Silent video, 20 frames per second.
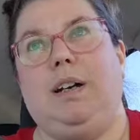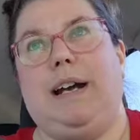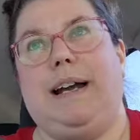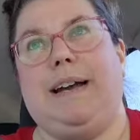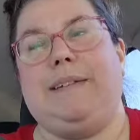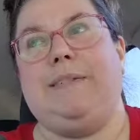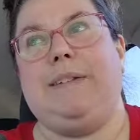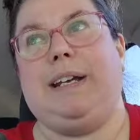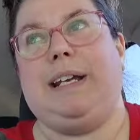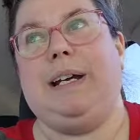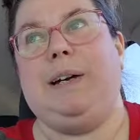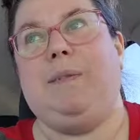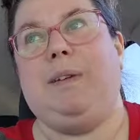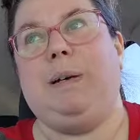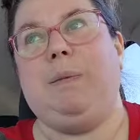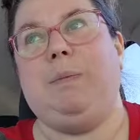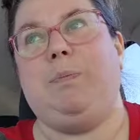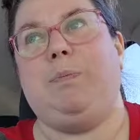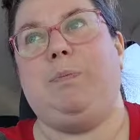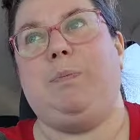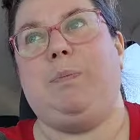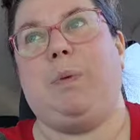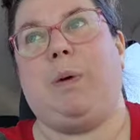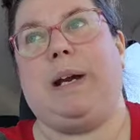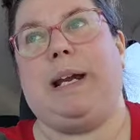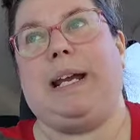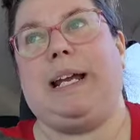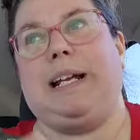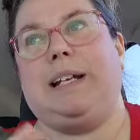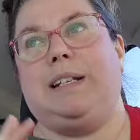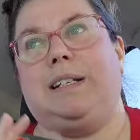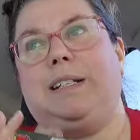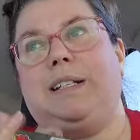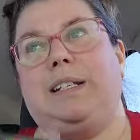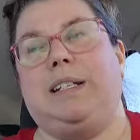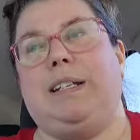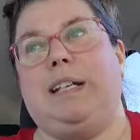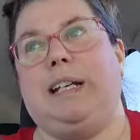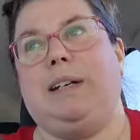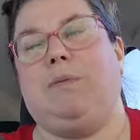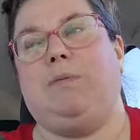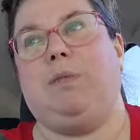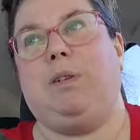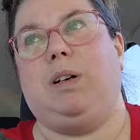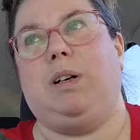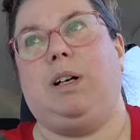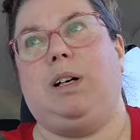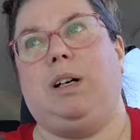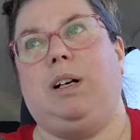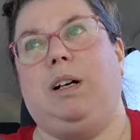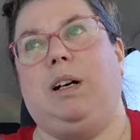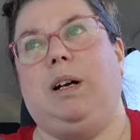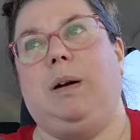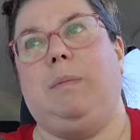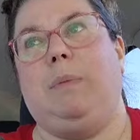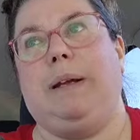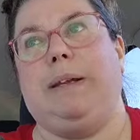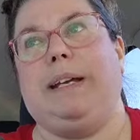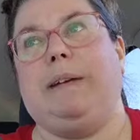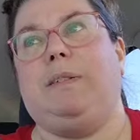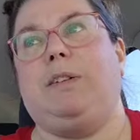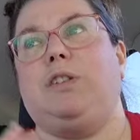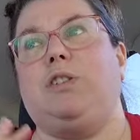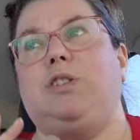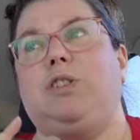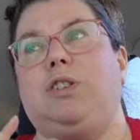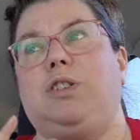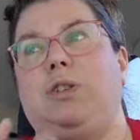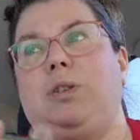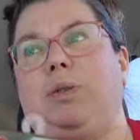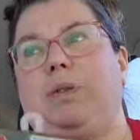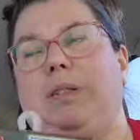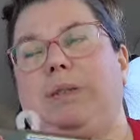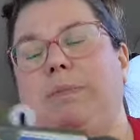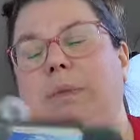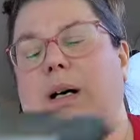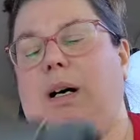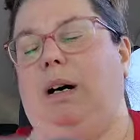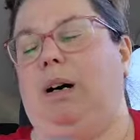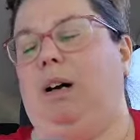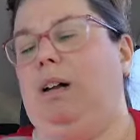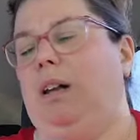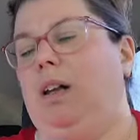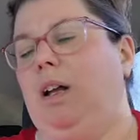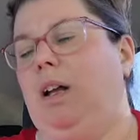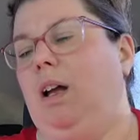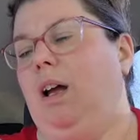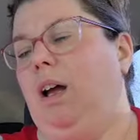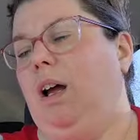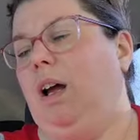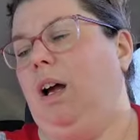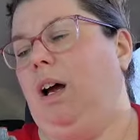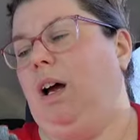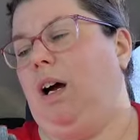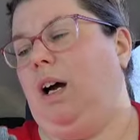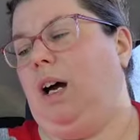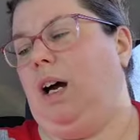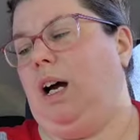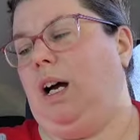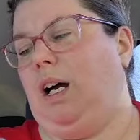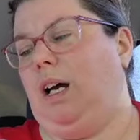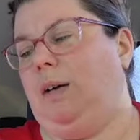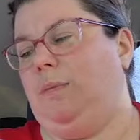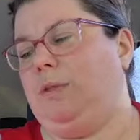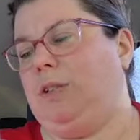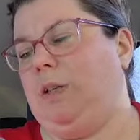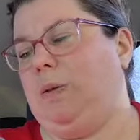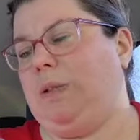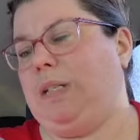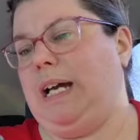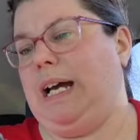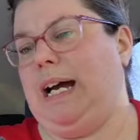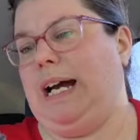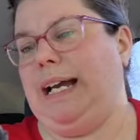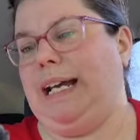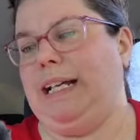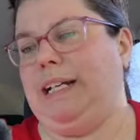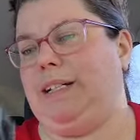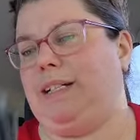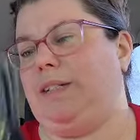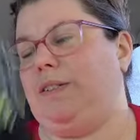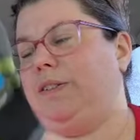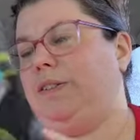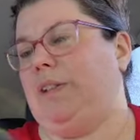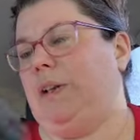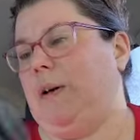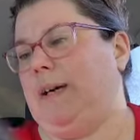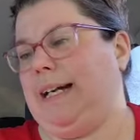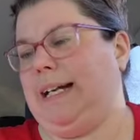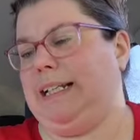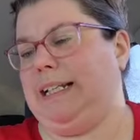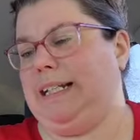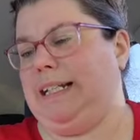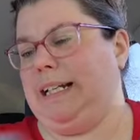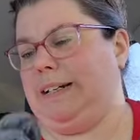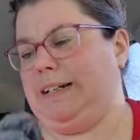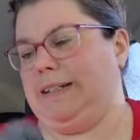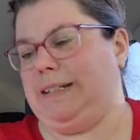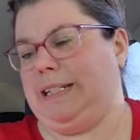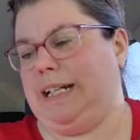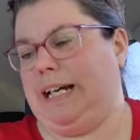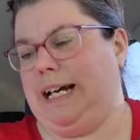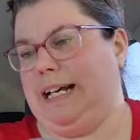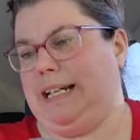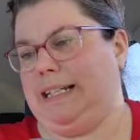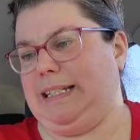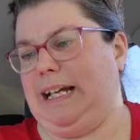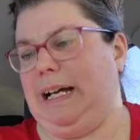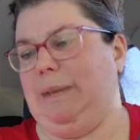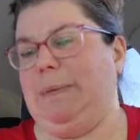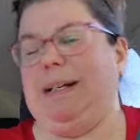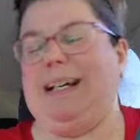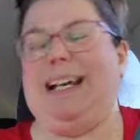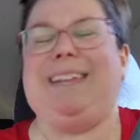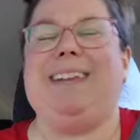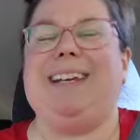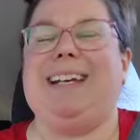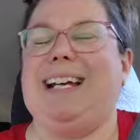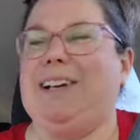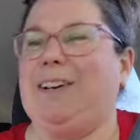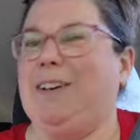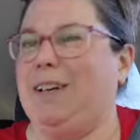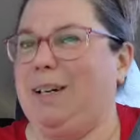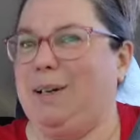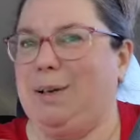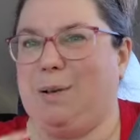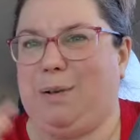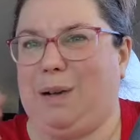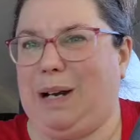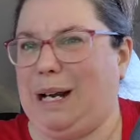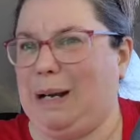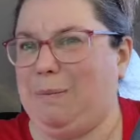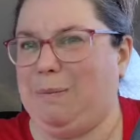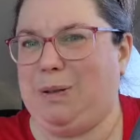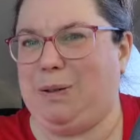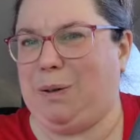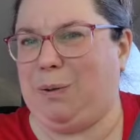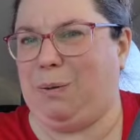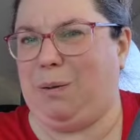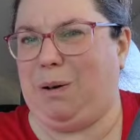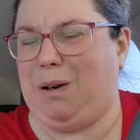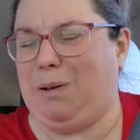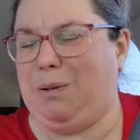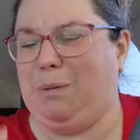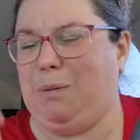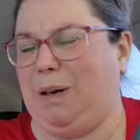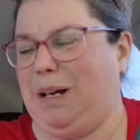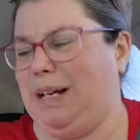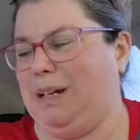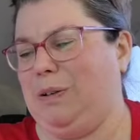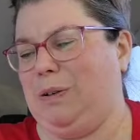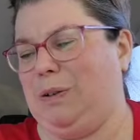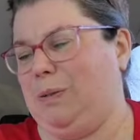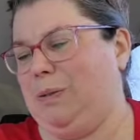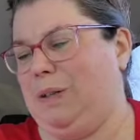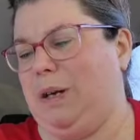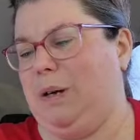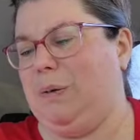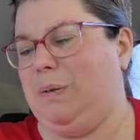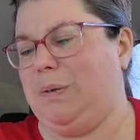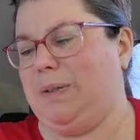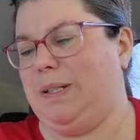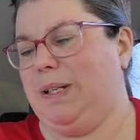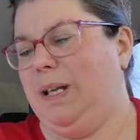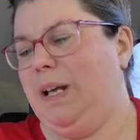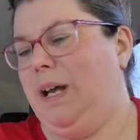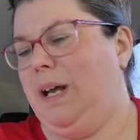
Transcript: I forget what brand they were, but they were too small, um, too tight. So I got the next size up, and I think I could have grabbed the wrong one, who knows.